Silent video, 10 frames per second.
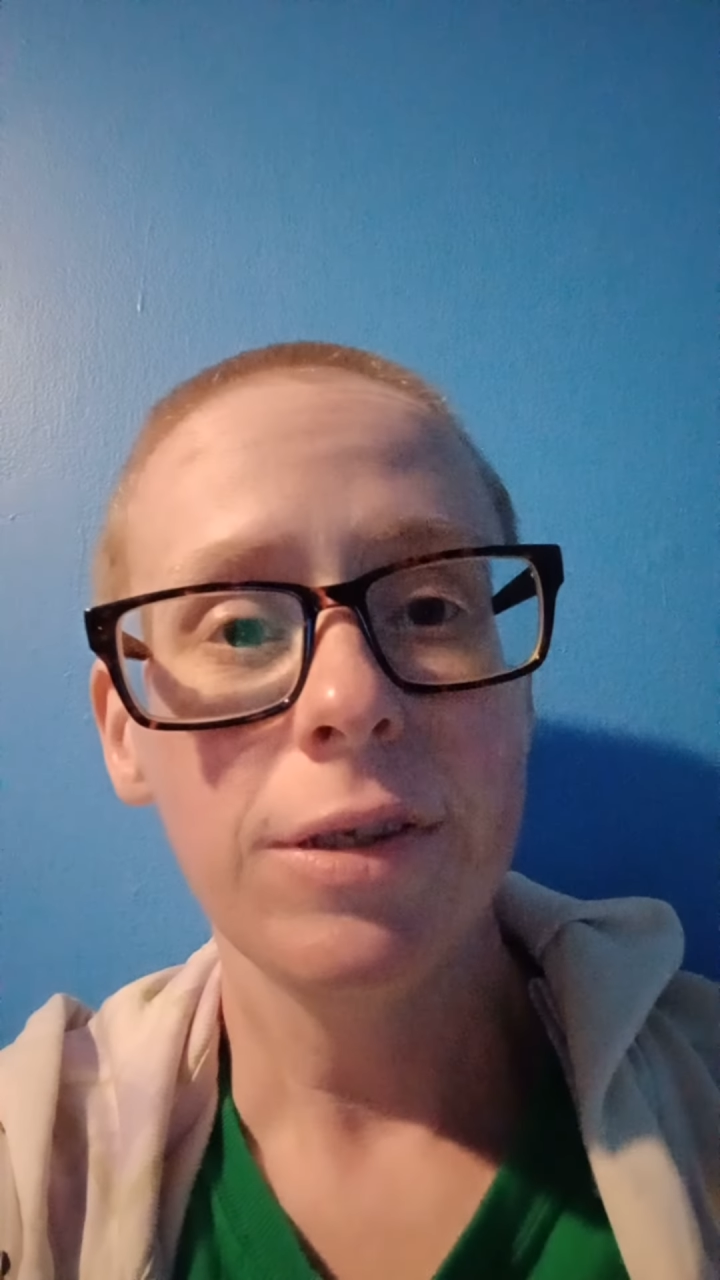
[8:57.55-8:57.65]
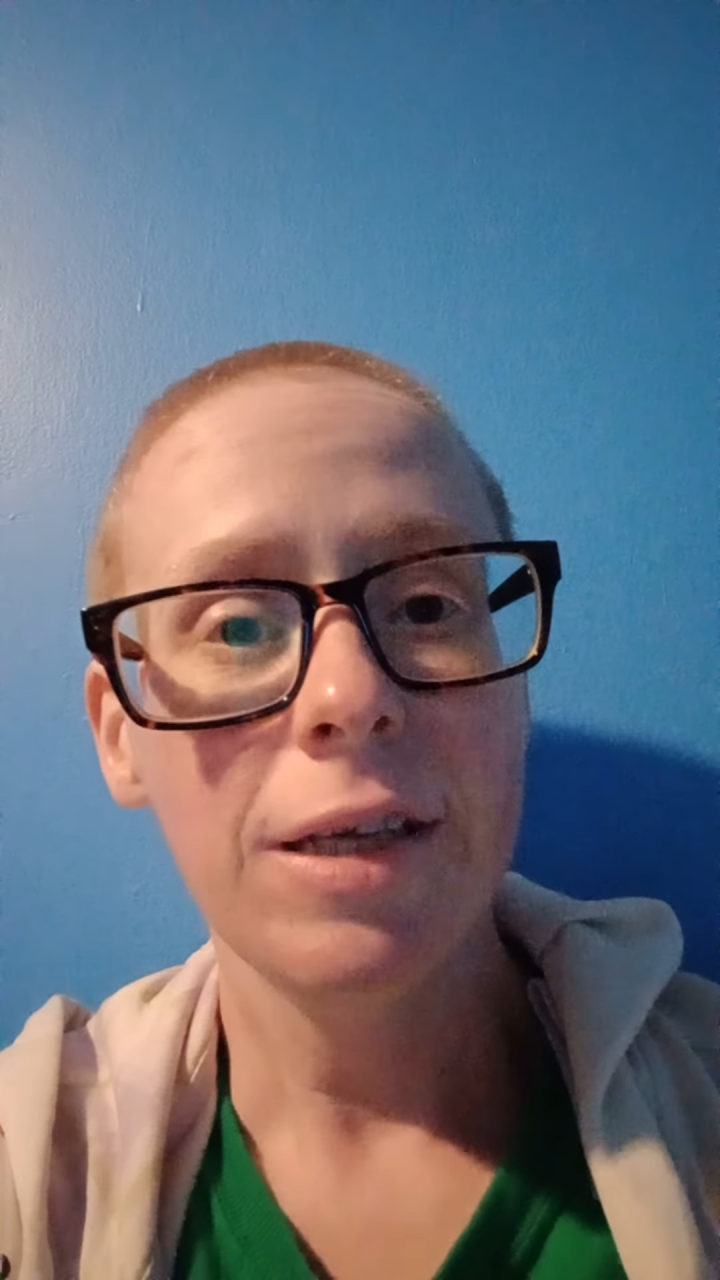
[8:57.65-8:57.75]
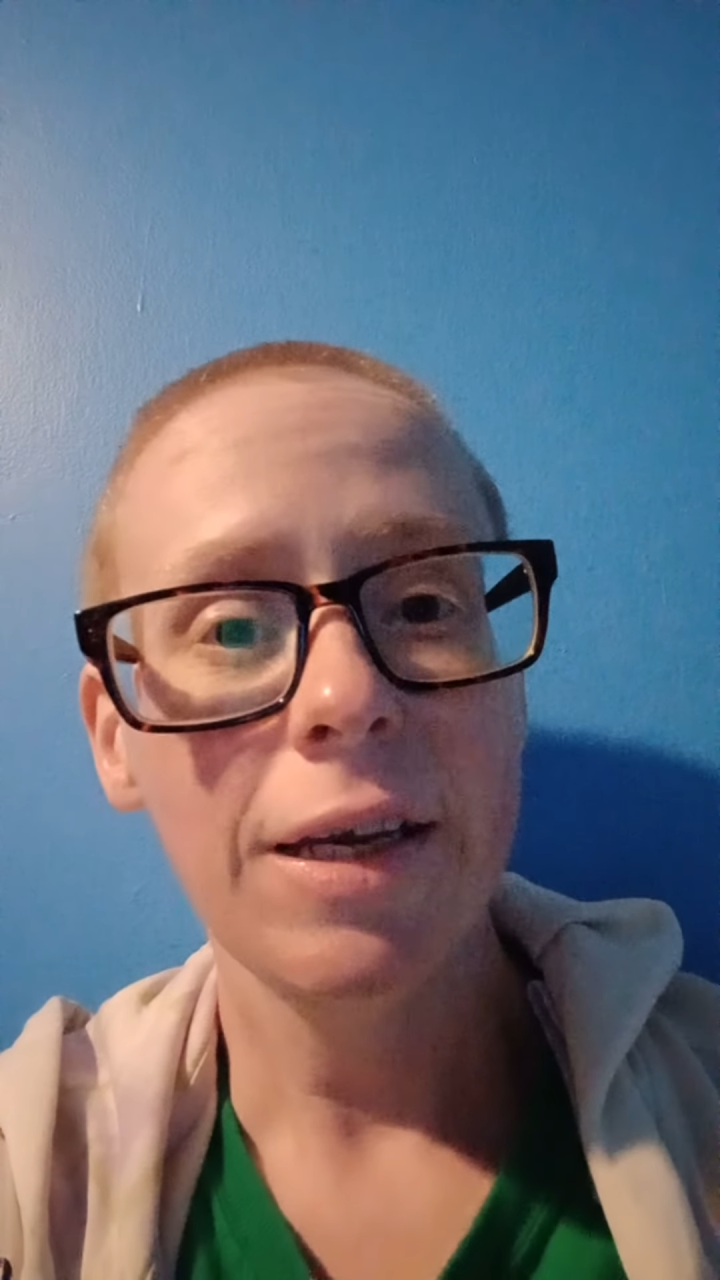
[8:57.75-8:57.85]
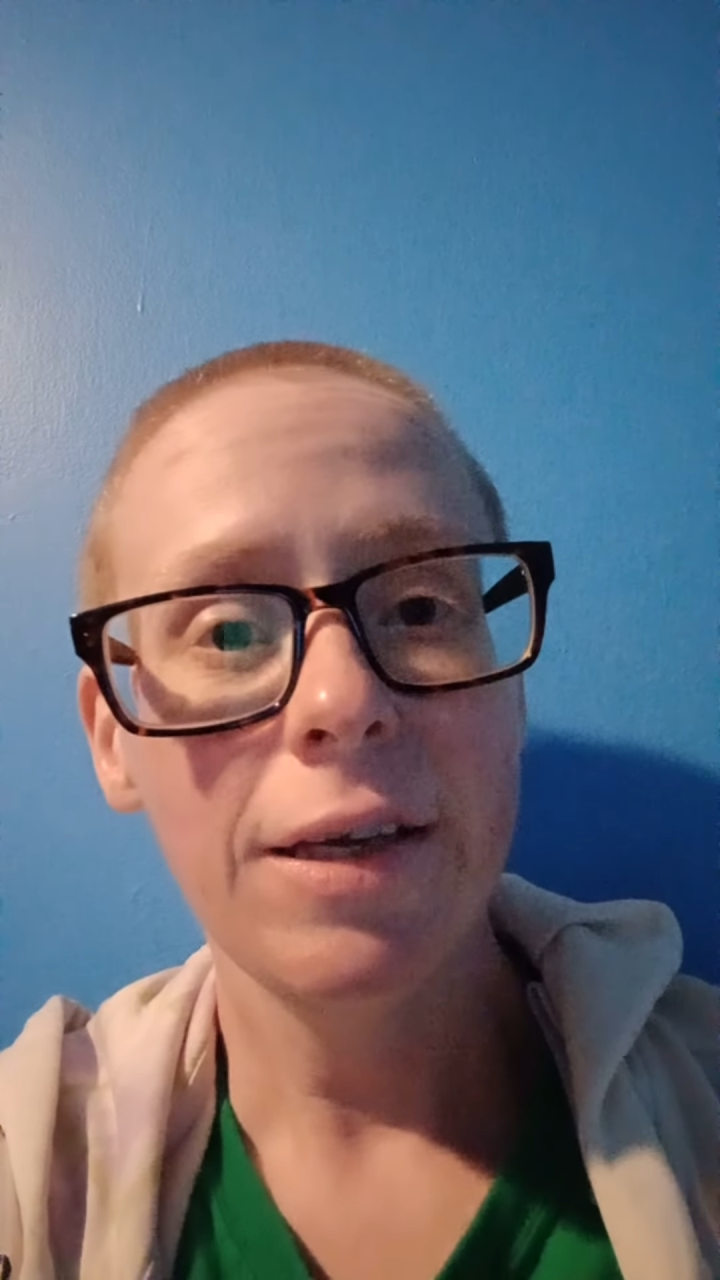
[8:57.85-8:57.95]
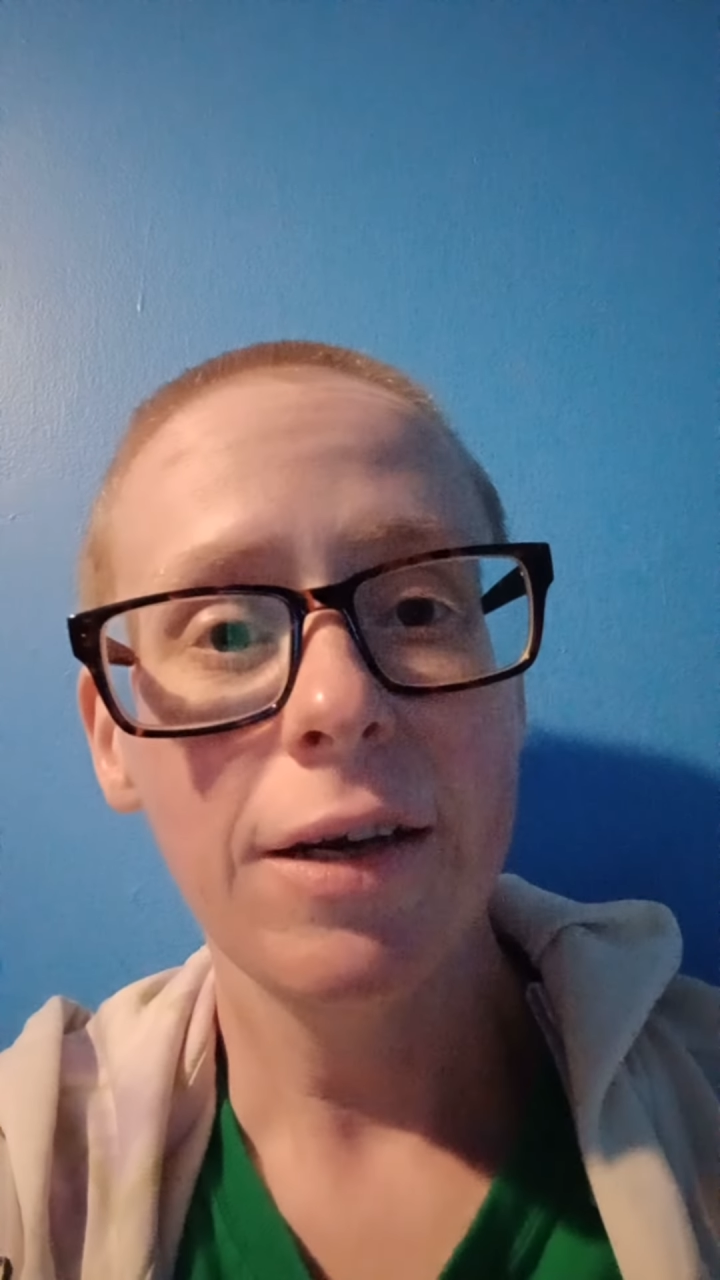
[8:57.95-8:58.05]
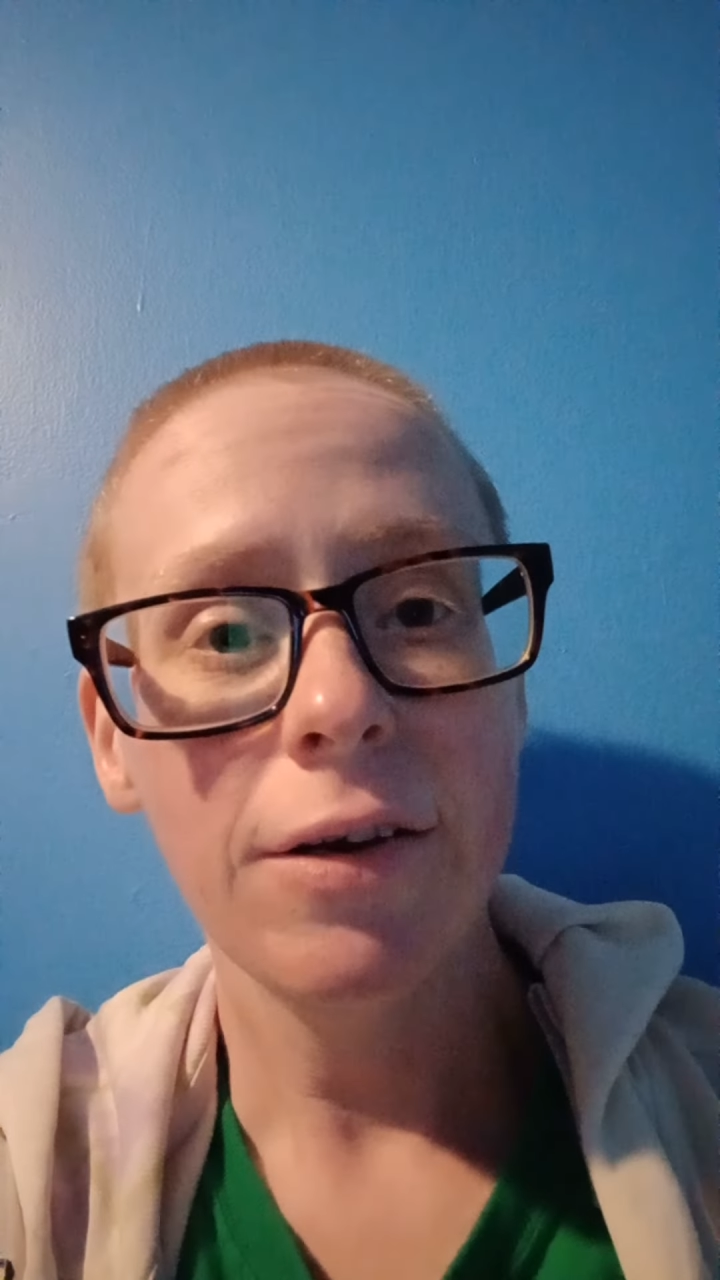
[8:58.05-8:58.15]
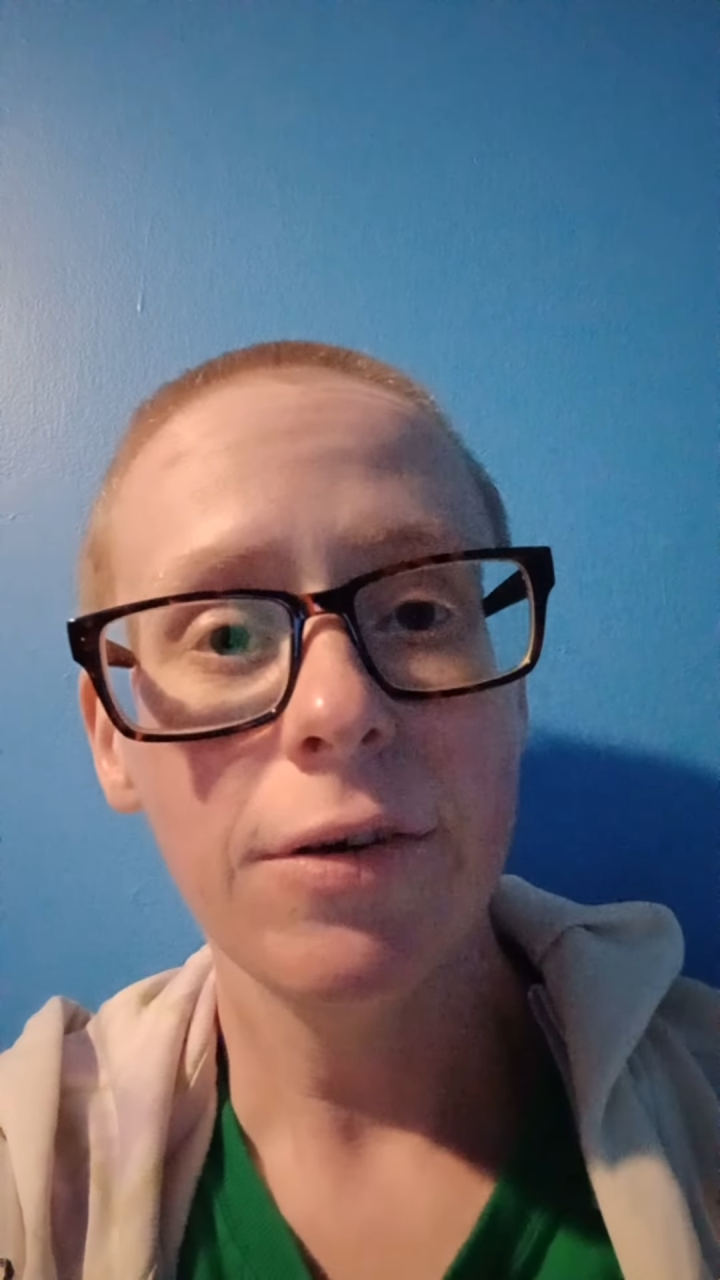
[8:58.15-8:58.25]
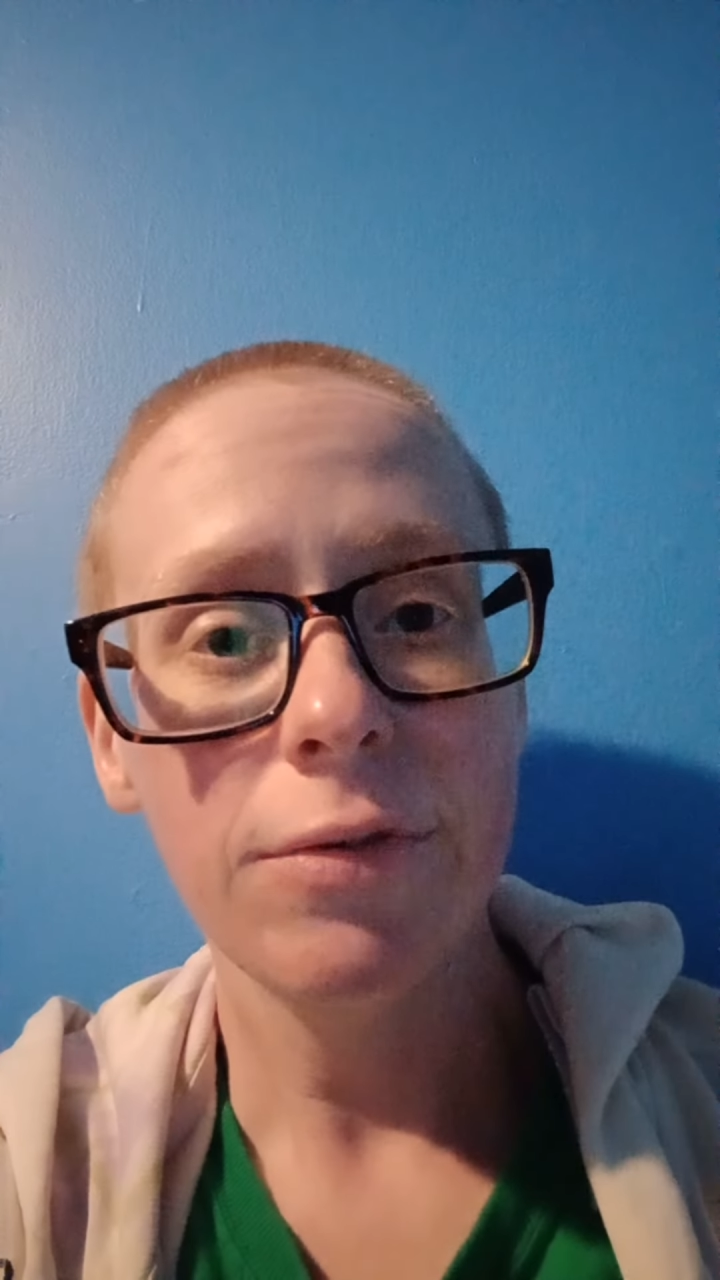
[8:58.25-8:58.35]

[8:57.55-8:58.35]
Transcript: Take care